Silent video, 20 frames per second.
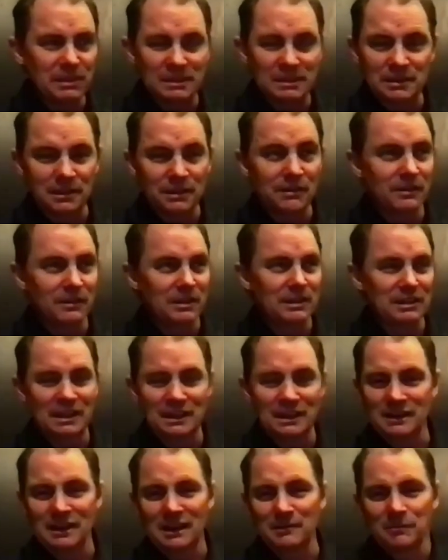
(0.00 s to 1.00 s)
thing over here?
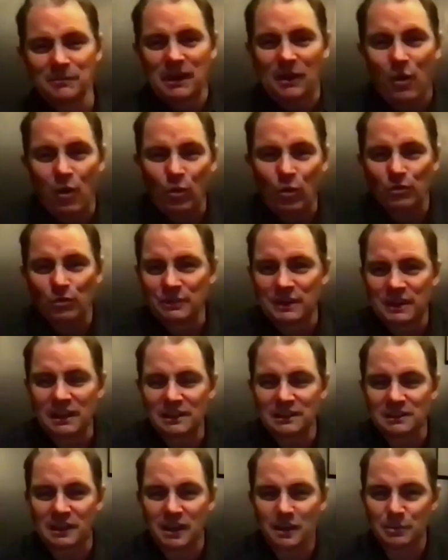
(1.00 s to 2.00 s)
Like I'm like holding
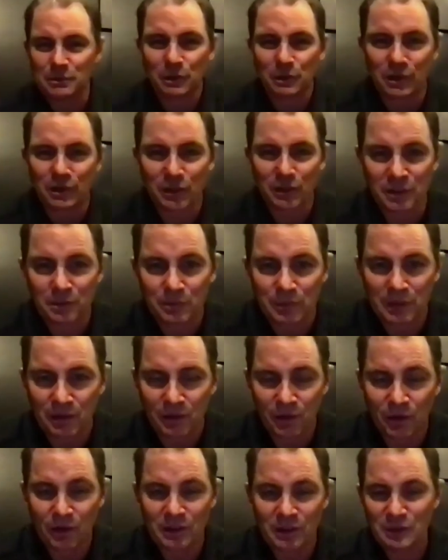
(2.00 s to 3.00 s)
things up, looking in the
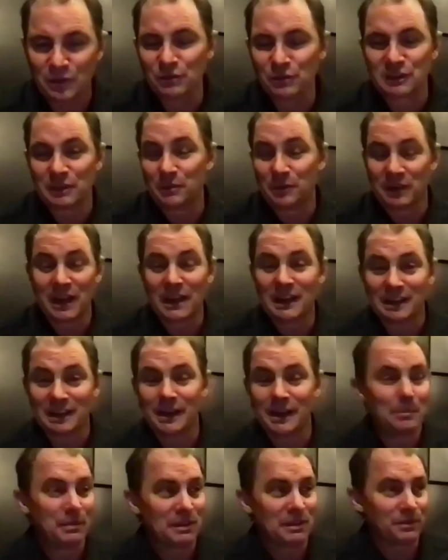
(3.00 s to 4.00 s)
mirror. And usually when I get
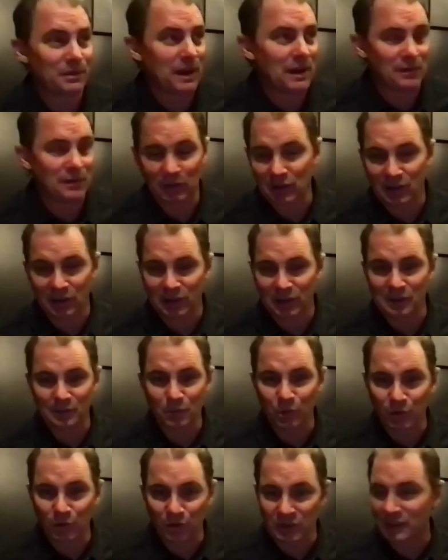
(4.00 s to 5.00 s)
up, it's 5 o'clock in the
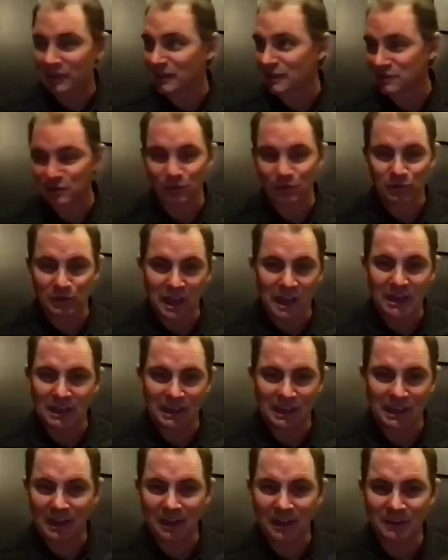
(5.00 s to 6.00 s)
morning and there's no light
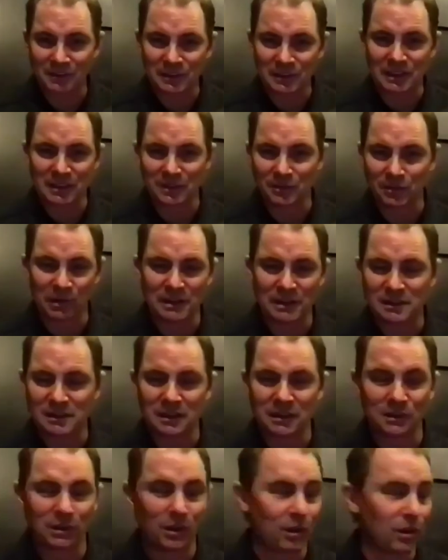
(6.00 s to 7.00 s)
anyhow. So you get dressed in
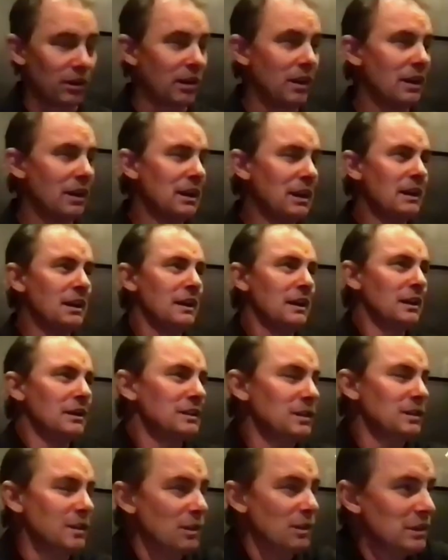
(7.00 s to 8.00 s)
the dark.
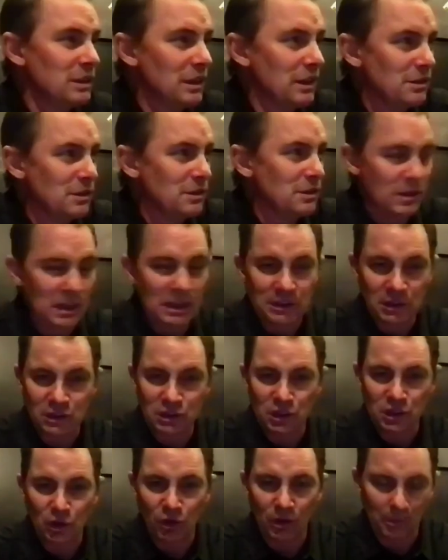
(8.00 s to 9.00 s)
So, you know, you
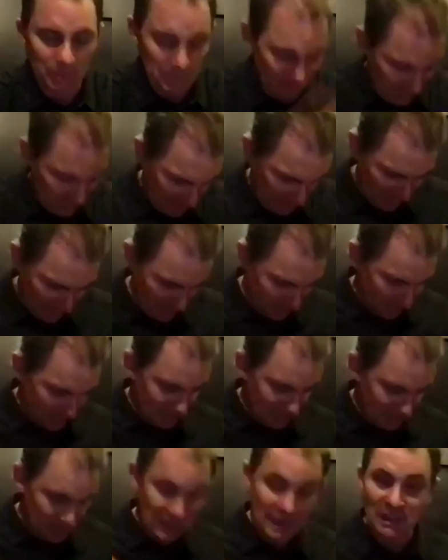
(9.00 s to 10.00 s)
show up and you got like
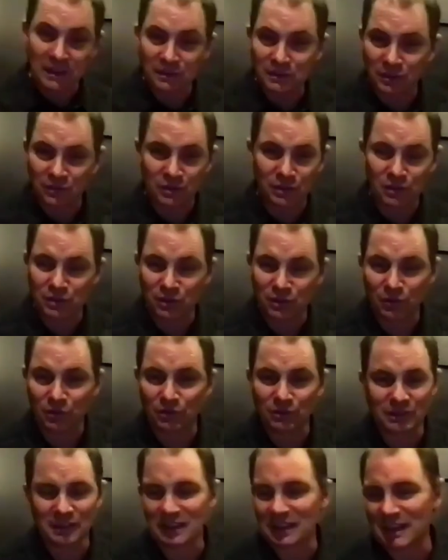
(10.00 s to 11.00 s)
stains on your shirt
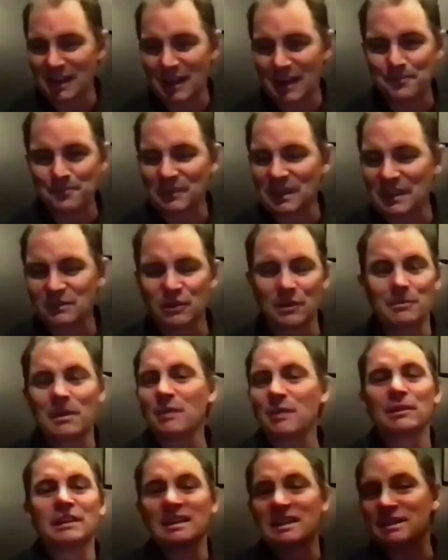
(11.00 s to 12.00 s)
and it's like, so I'm not
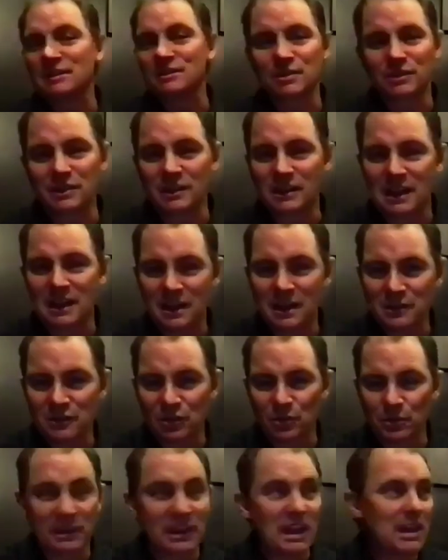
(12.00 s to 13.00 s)
really interested in that.
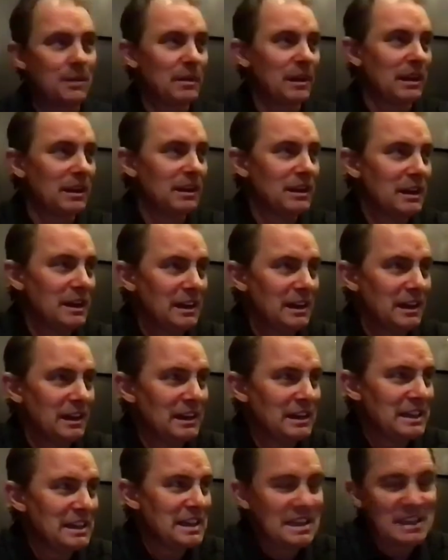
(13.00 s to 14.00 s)
So it became
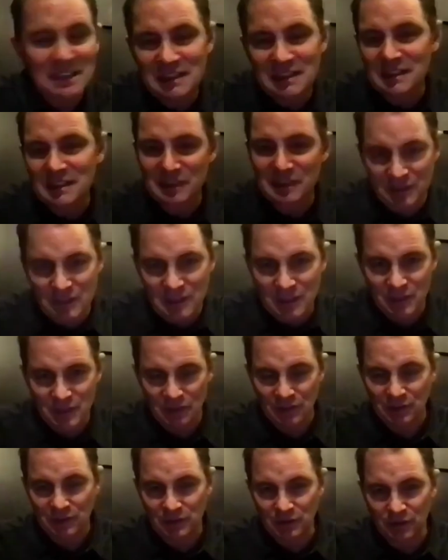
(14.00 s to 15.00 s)
an easy
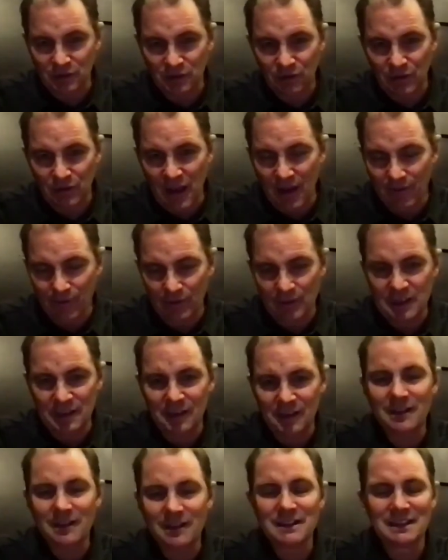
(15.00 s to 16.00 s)
decision. So
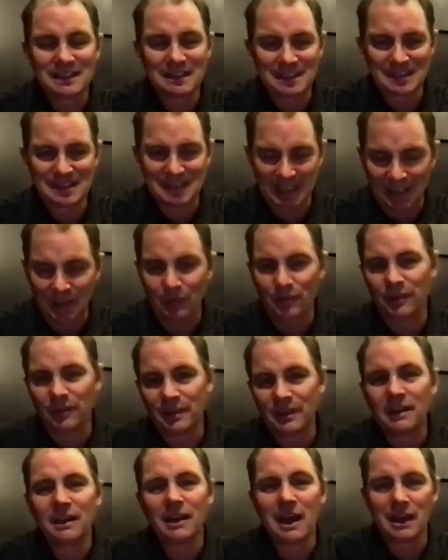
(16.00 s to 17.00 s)
every single
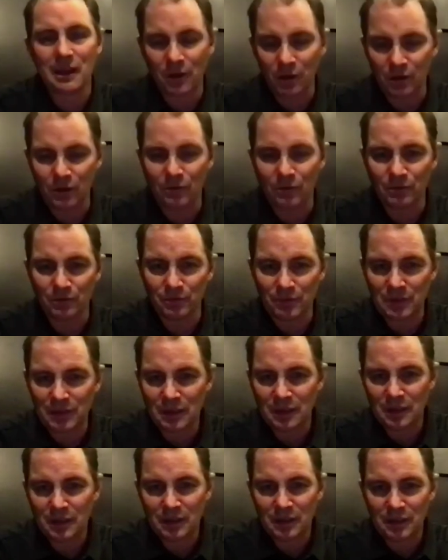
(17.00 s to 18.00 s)
thing I own
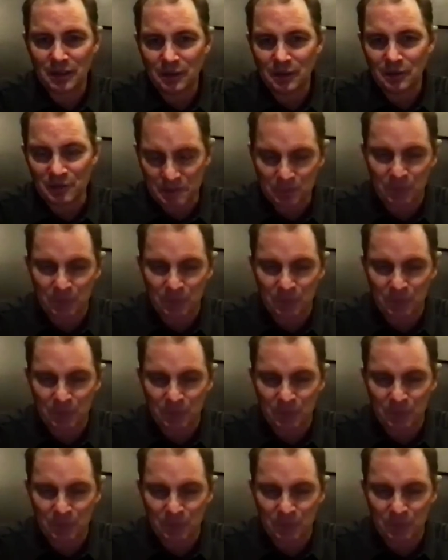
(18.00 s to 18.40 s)
is